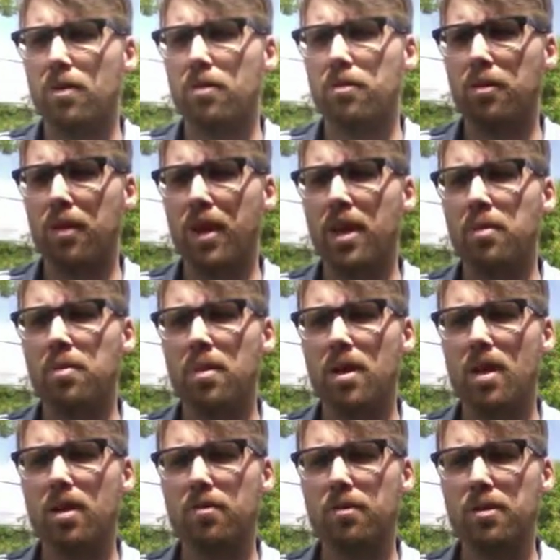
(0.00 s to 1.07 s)
For them,
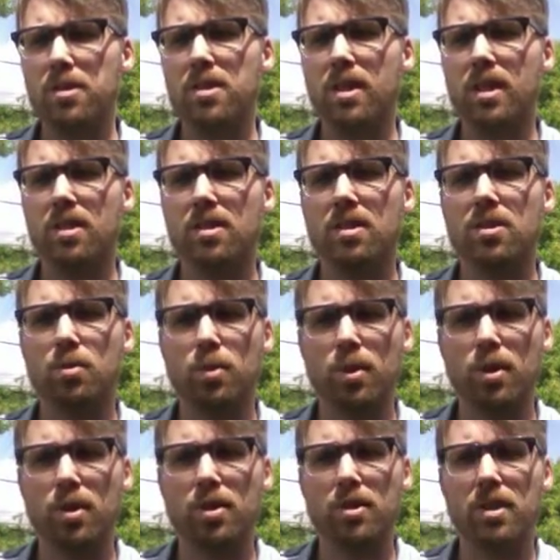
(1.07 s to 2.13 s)
a First Nations
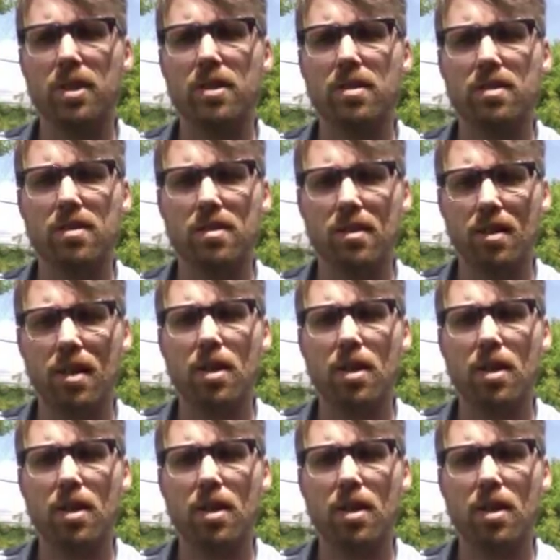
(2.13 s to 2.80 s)
world is